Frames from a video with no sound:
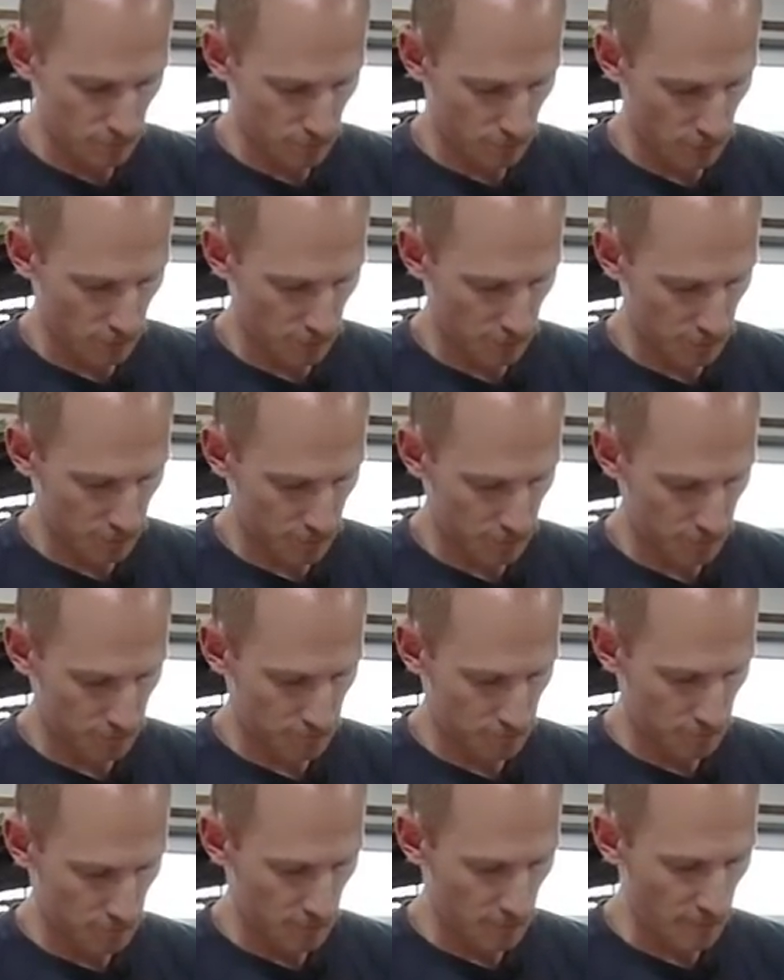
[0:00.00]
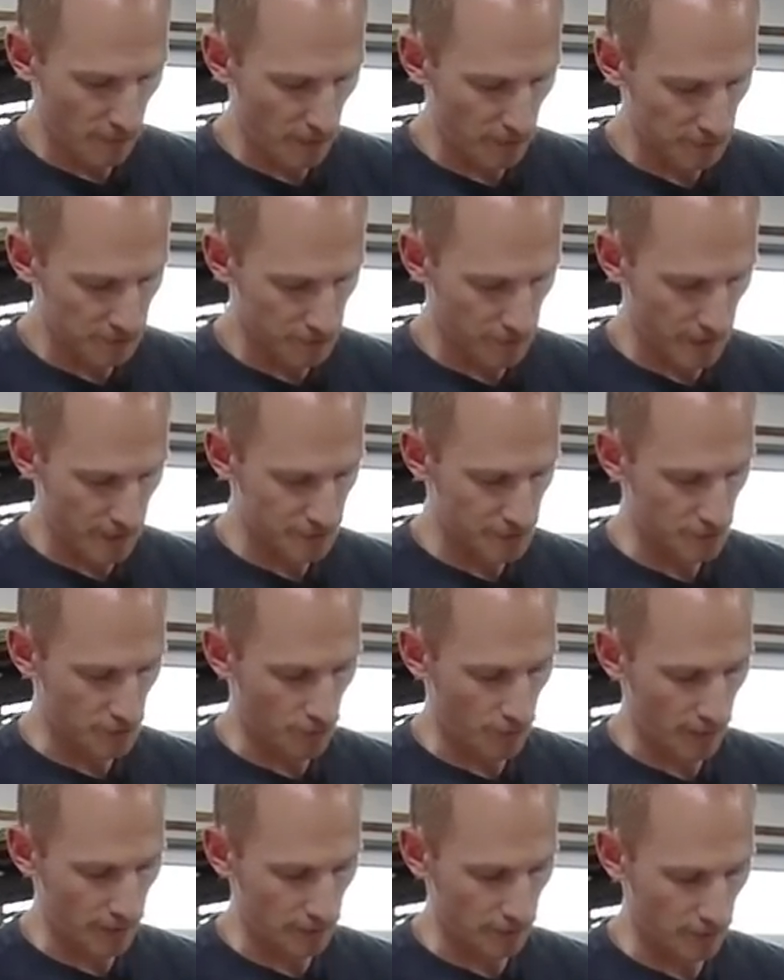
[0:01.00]
looks, the bubbles are actually
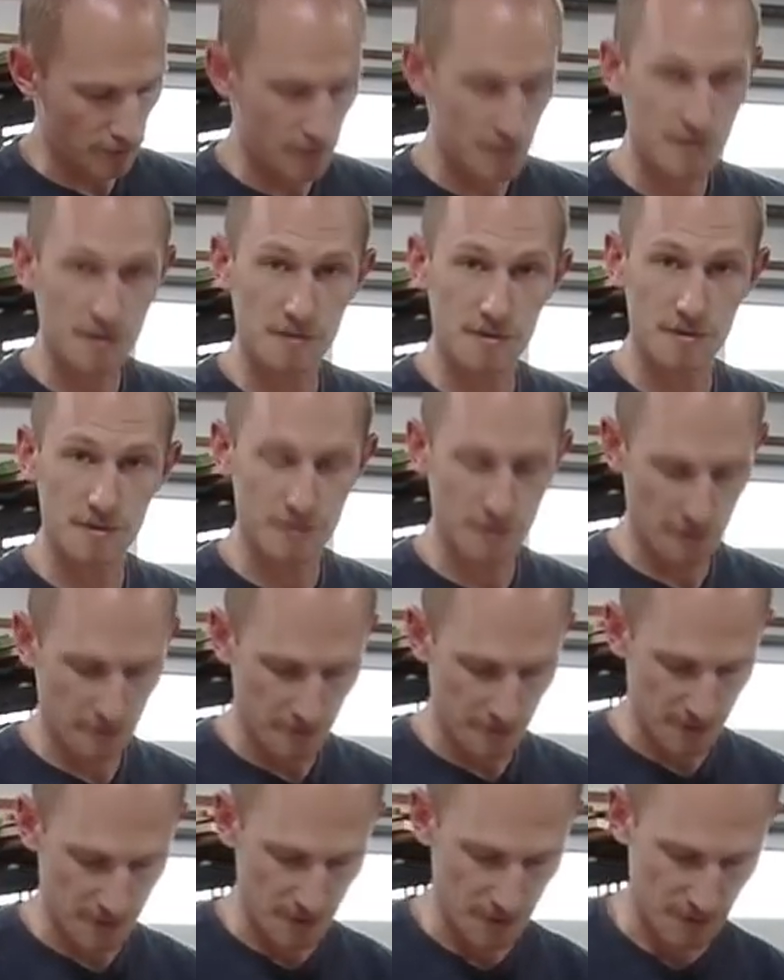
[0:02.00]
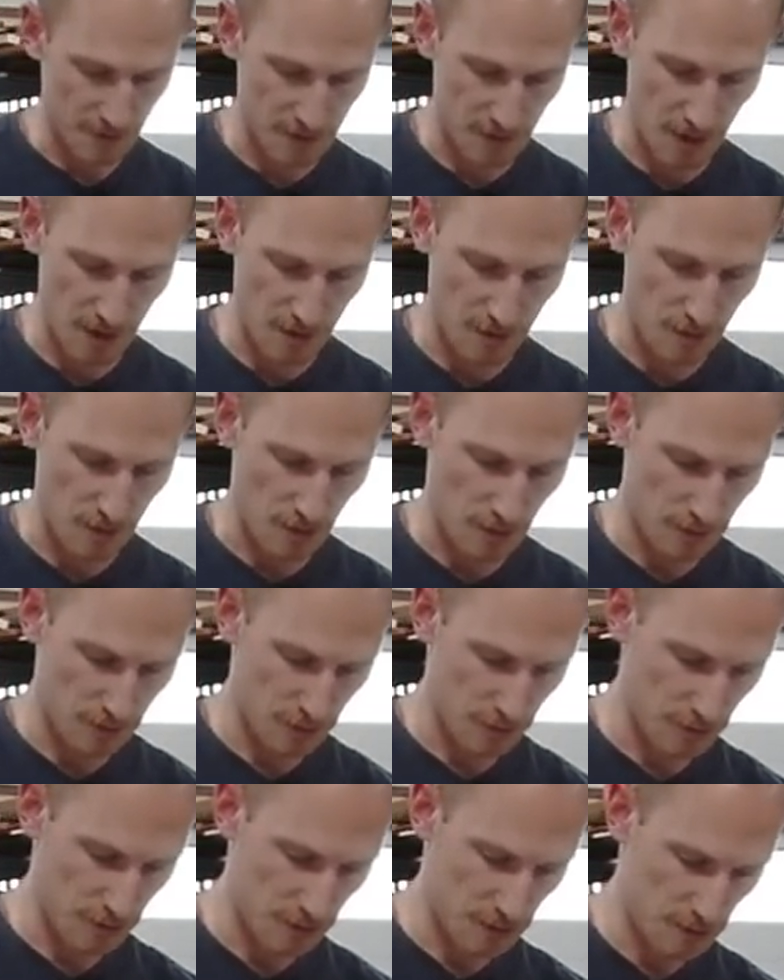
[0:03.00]
quite large on the surface inside there, so let's